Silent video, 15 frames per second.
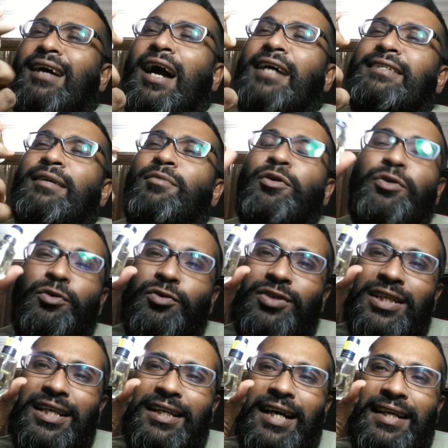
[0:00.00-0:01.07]
i somehow don't
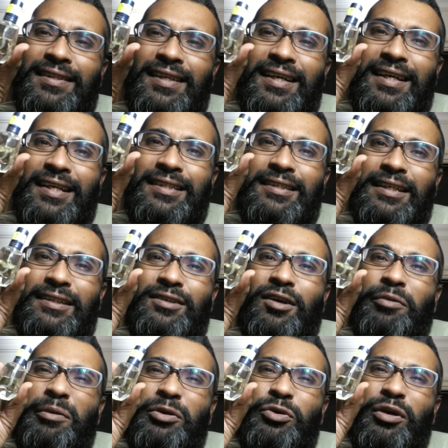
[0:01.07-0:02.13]
see it i think it's it's
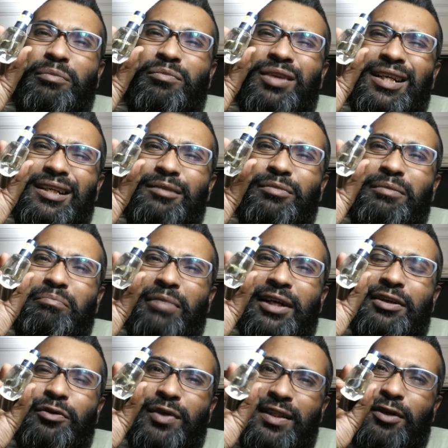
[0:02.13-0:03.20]
gonna be doing a little bit
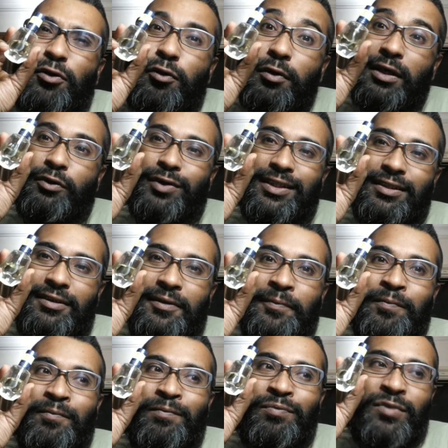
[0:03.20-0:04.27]
better with the cooler weather
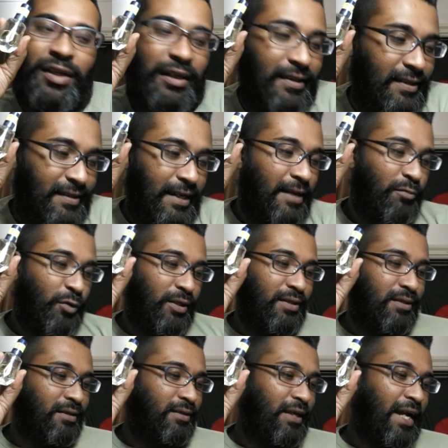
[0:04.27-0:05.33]
same with
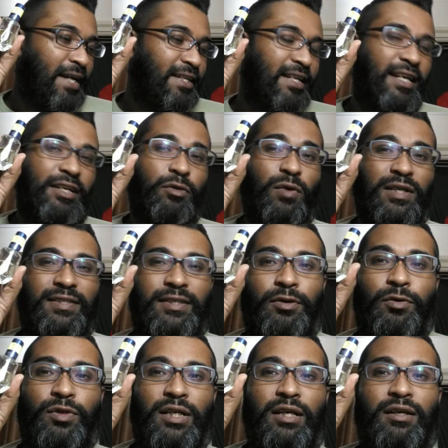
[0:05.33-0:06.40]
1881
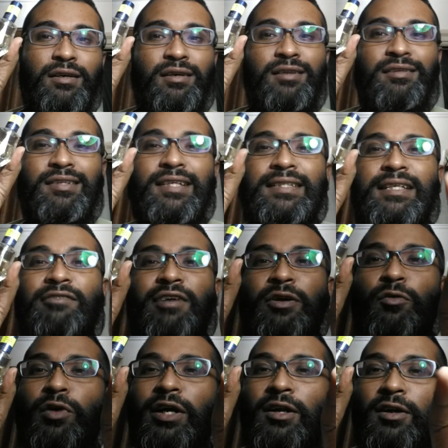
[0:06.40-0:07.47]
cerruti this stuff
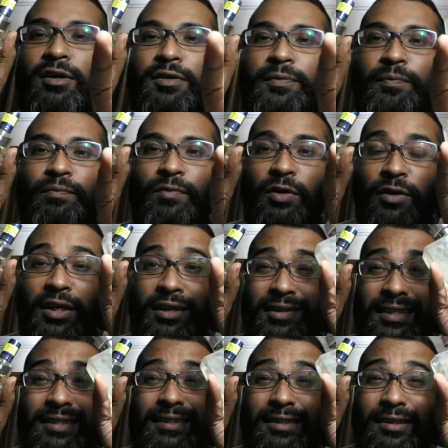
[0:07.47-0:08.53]
i wear a lot okay
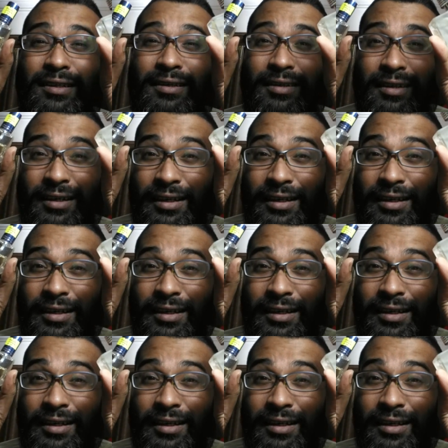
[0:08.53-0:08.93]
this is a